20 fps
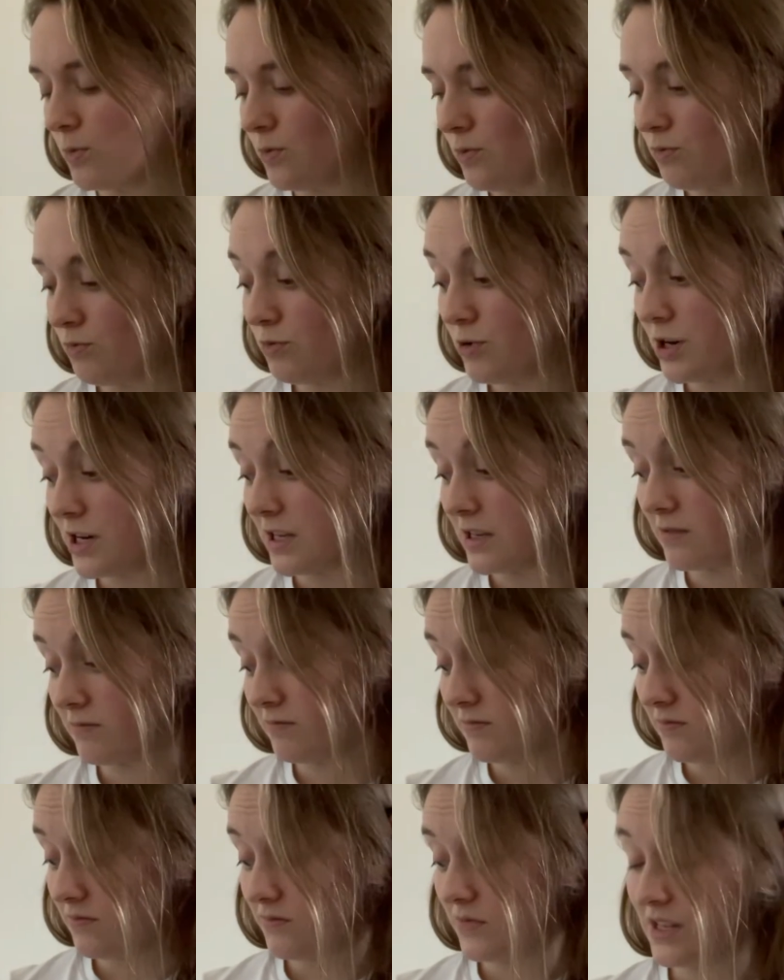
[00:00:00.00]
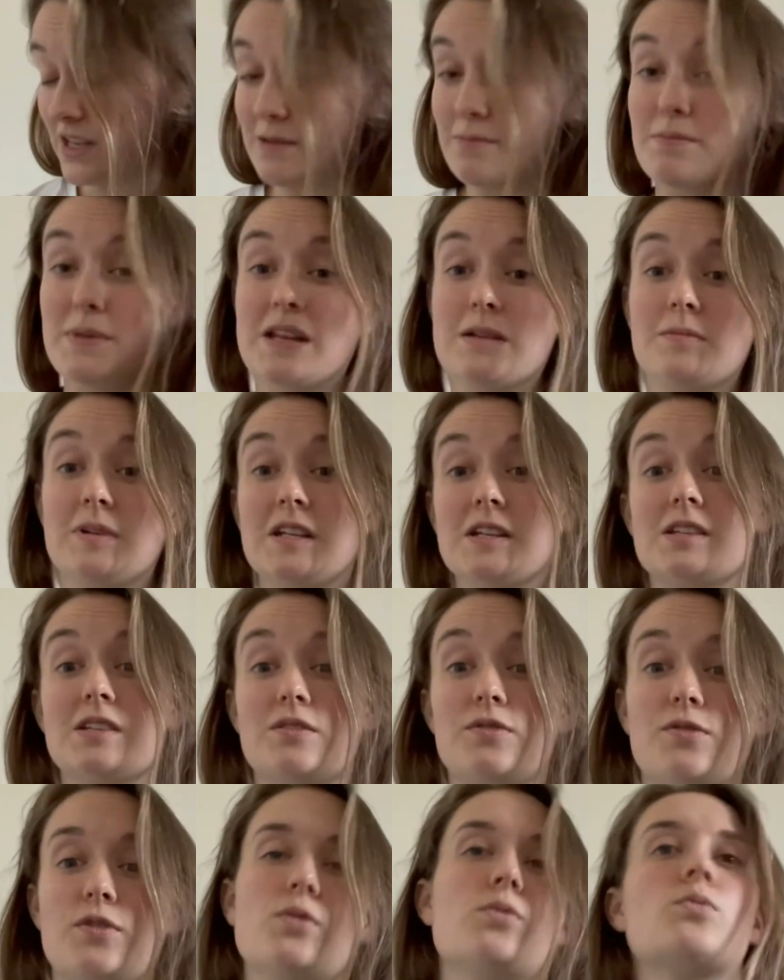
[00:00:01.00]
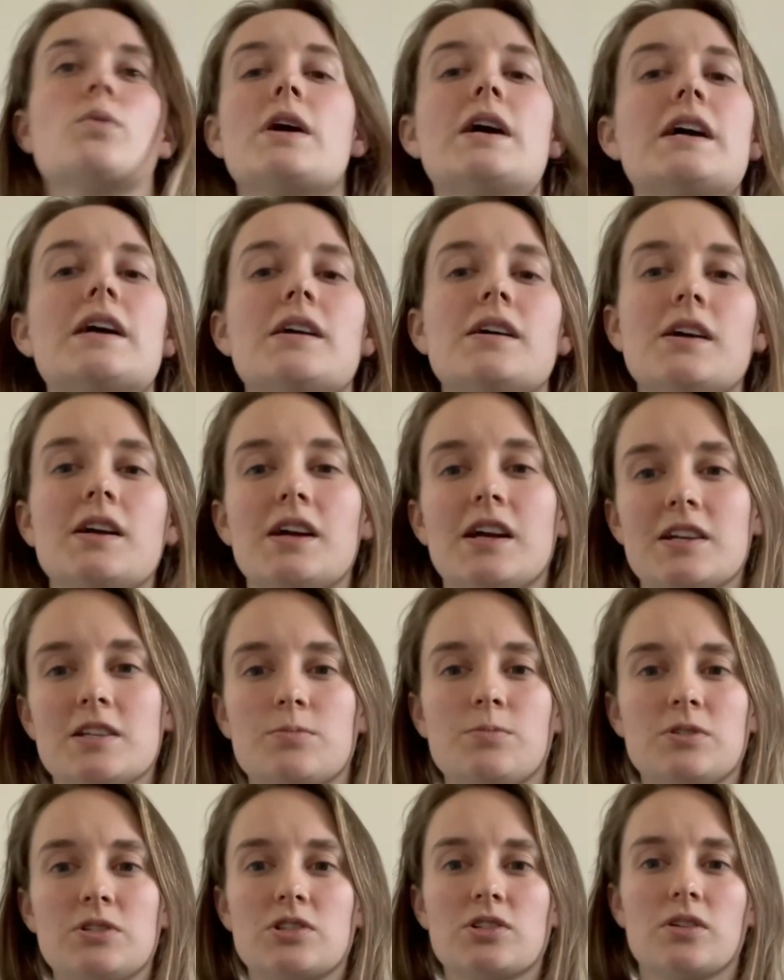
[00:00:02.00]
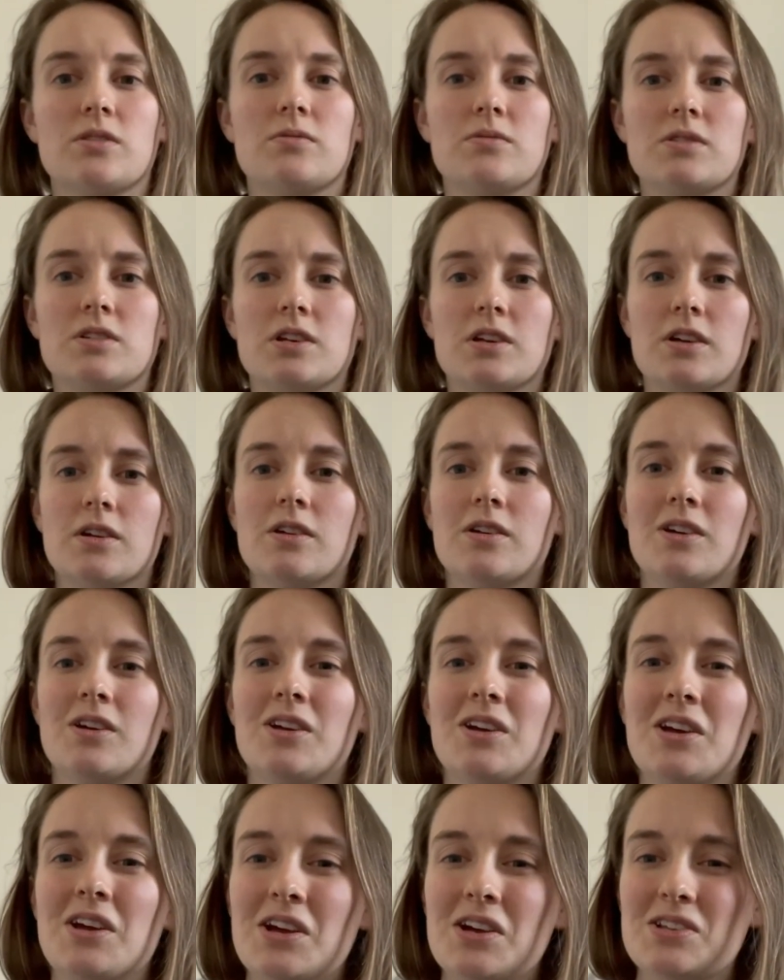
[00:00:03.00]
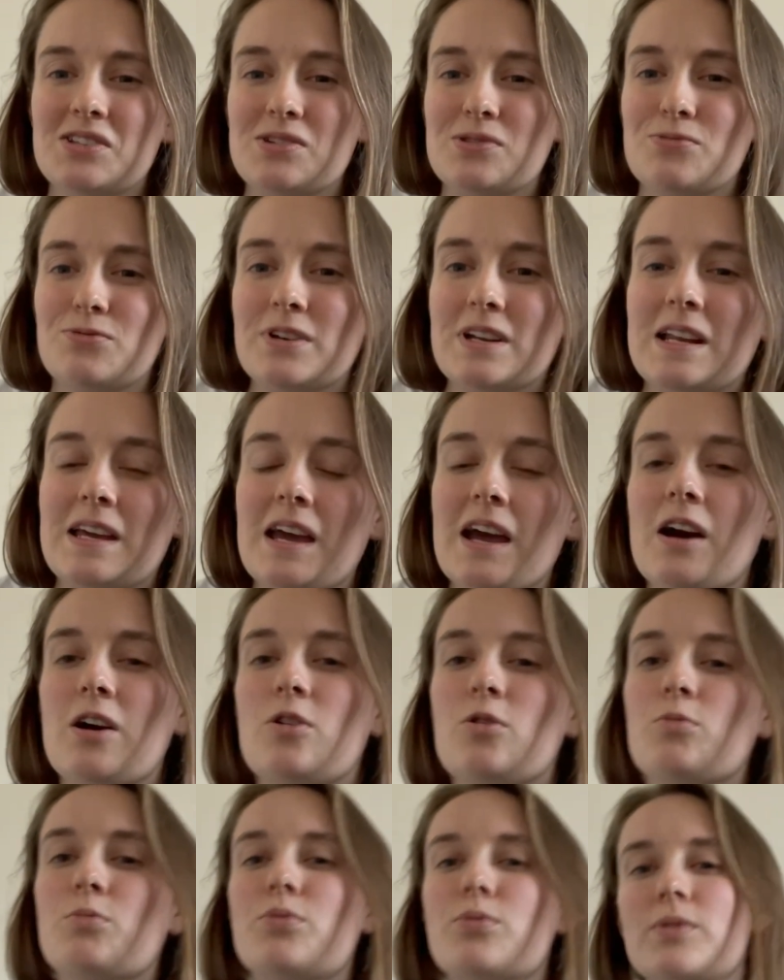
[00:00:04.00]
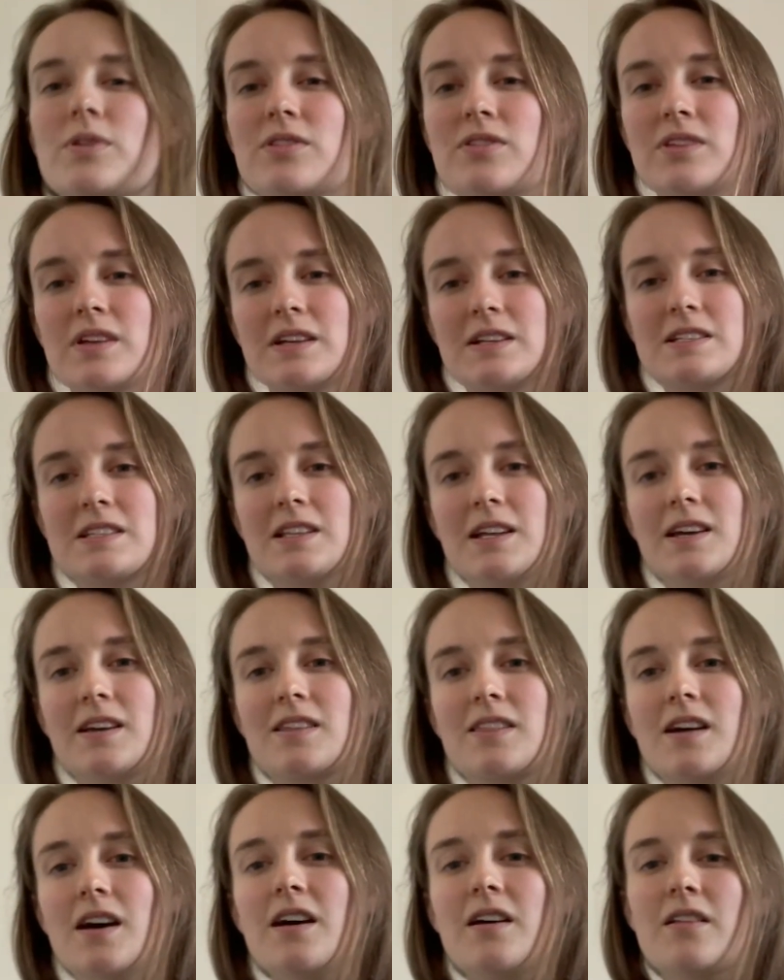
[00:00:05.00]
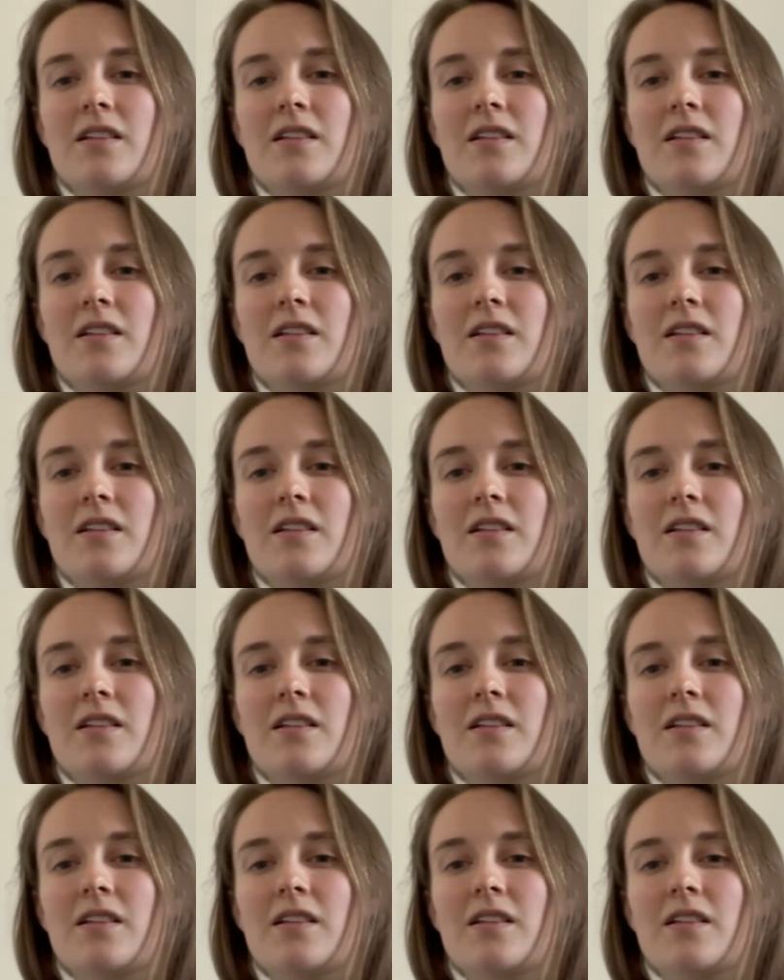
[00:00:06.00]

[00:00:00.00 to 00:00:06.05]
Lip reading: Running in minimalist footwear has been shown to really help with things like that.